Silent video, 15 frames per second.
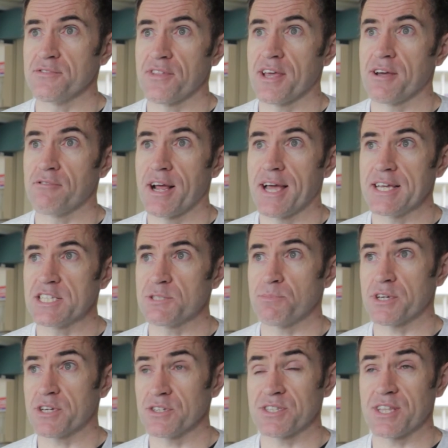of their race
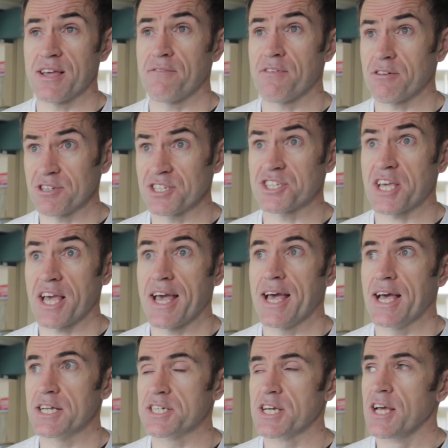because they're very
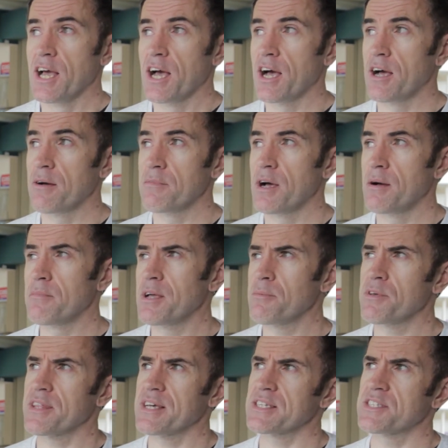scared. And
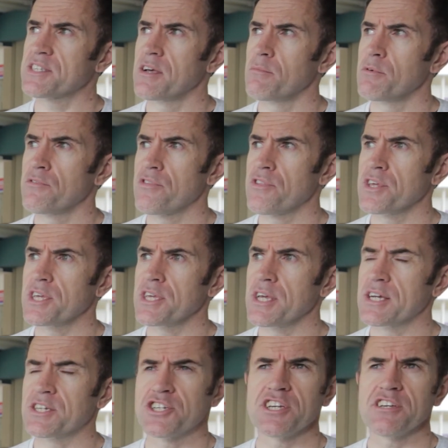maybe that's some of the
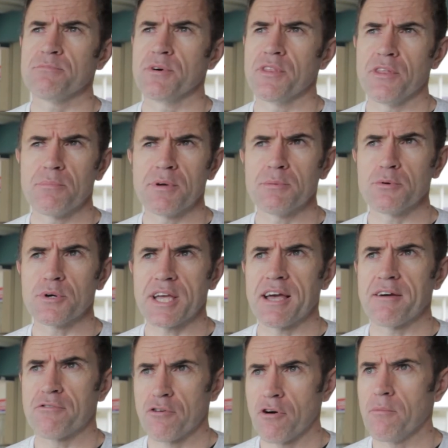achievement that people
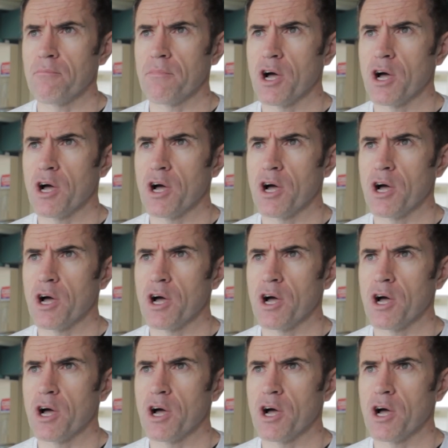get from